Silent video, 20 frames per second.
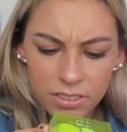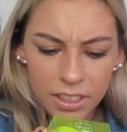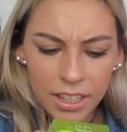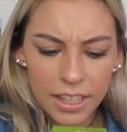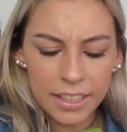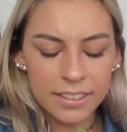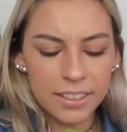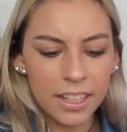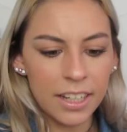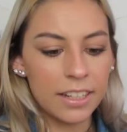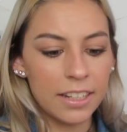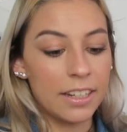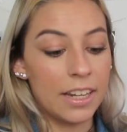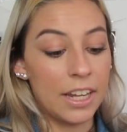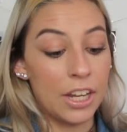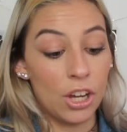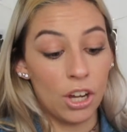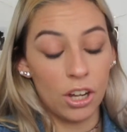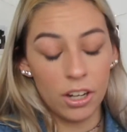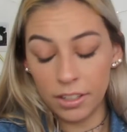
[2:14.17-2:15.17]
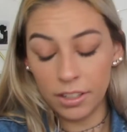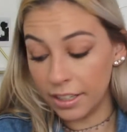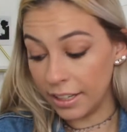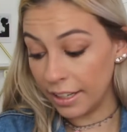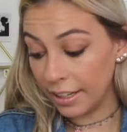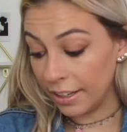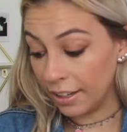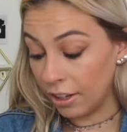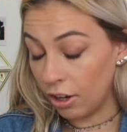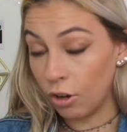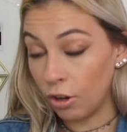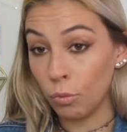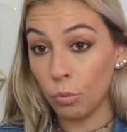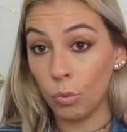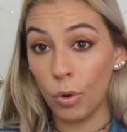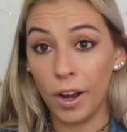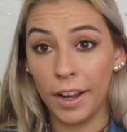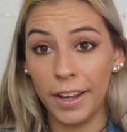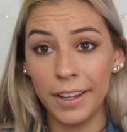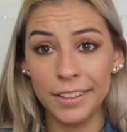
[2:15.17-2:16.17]
It's like neon and it on
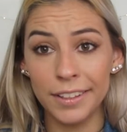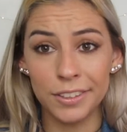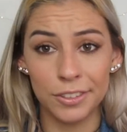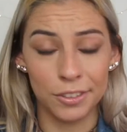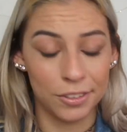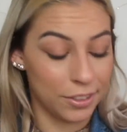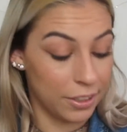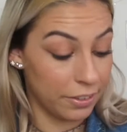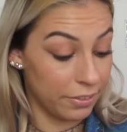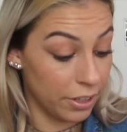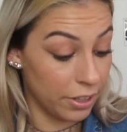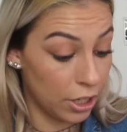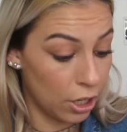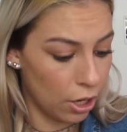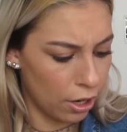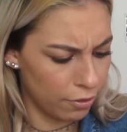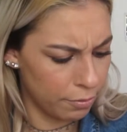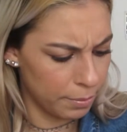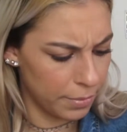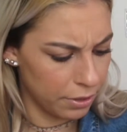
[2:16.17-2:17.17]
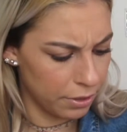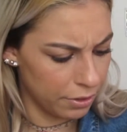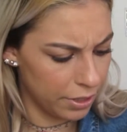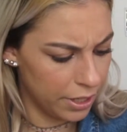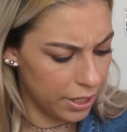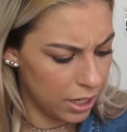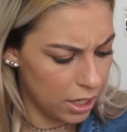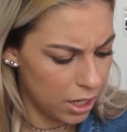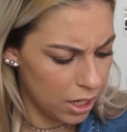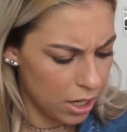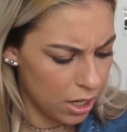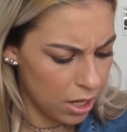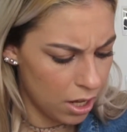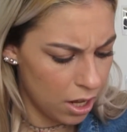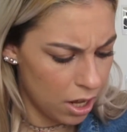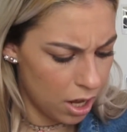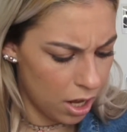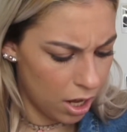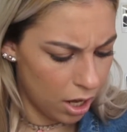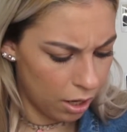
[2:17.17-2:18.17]
white, so it's like very hard for me to read.
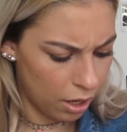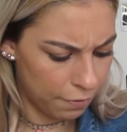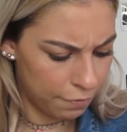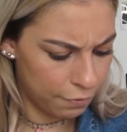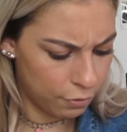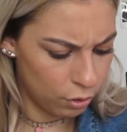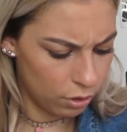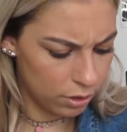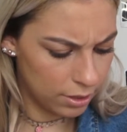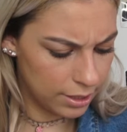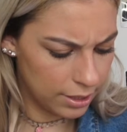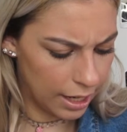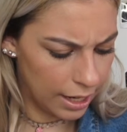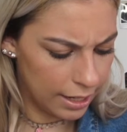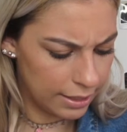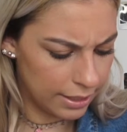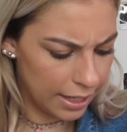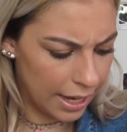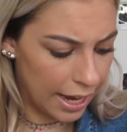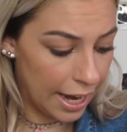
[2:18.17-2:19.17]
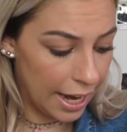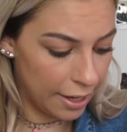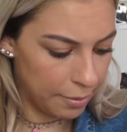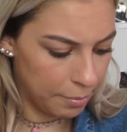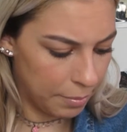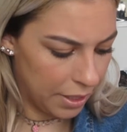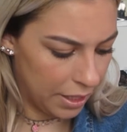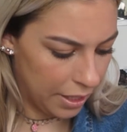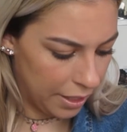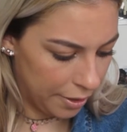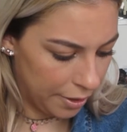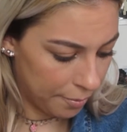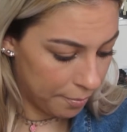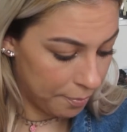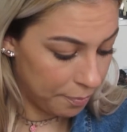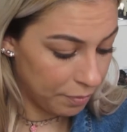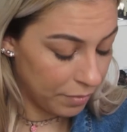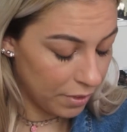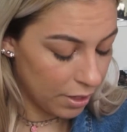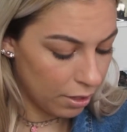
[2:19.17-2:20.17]
Uh, full size and mini.
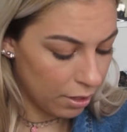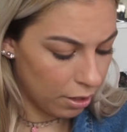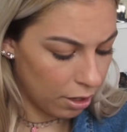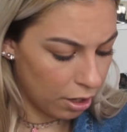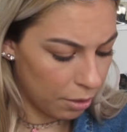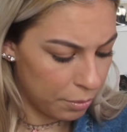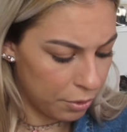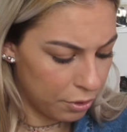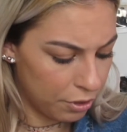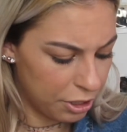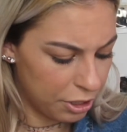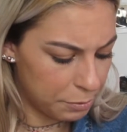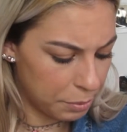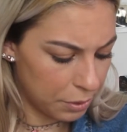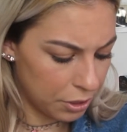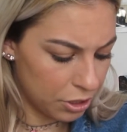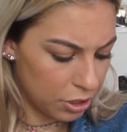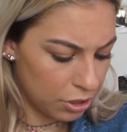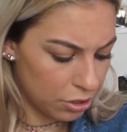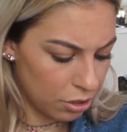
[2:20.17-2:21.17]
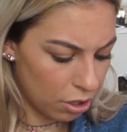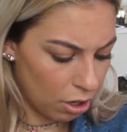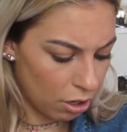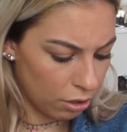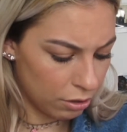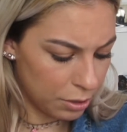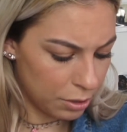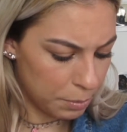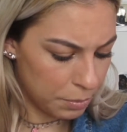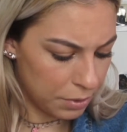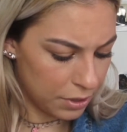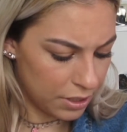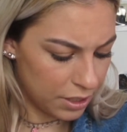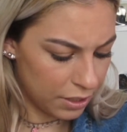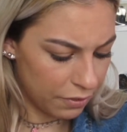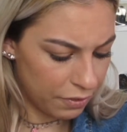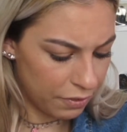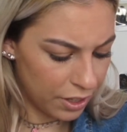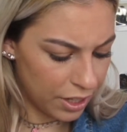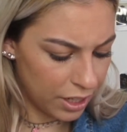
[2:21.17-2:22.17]
Our beauty sponges are
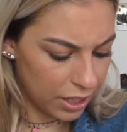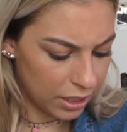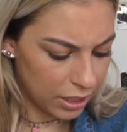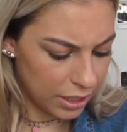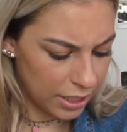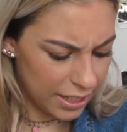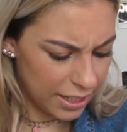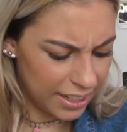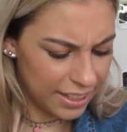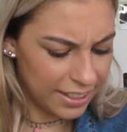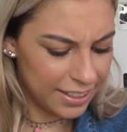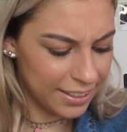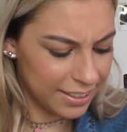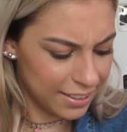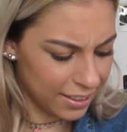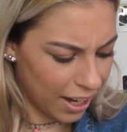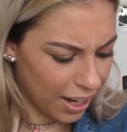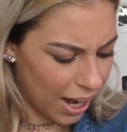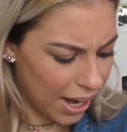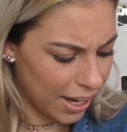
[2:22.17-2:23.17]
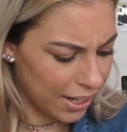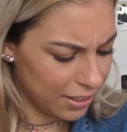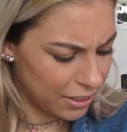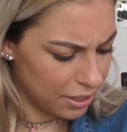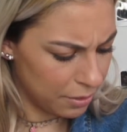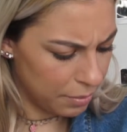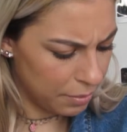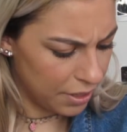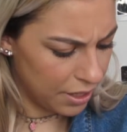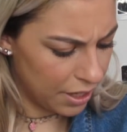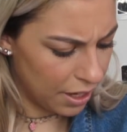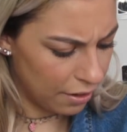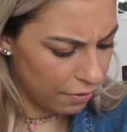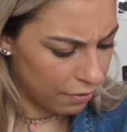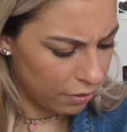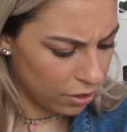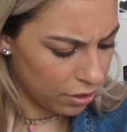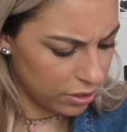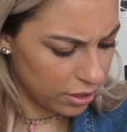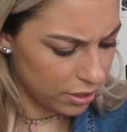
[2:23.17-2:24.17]
specifically designed to be a
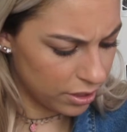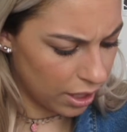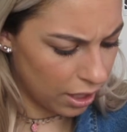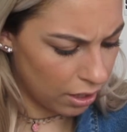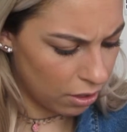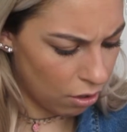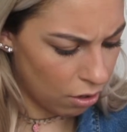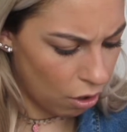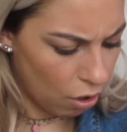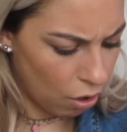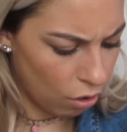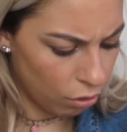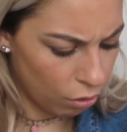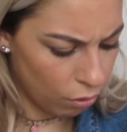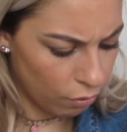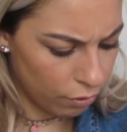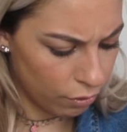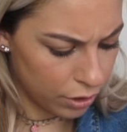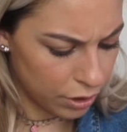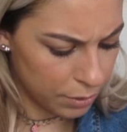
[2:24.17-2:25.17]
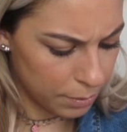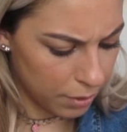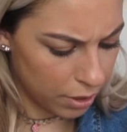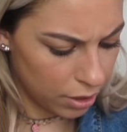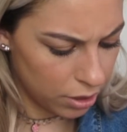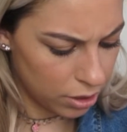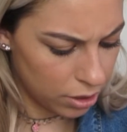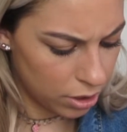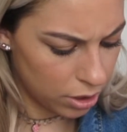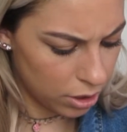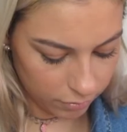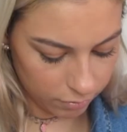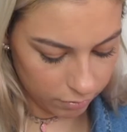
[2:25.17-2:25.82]
versatile all-over sponge.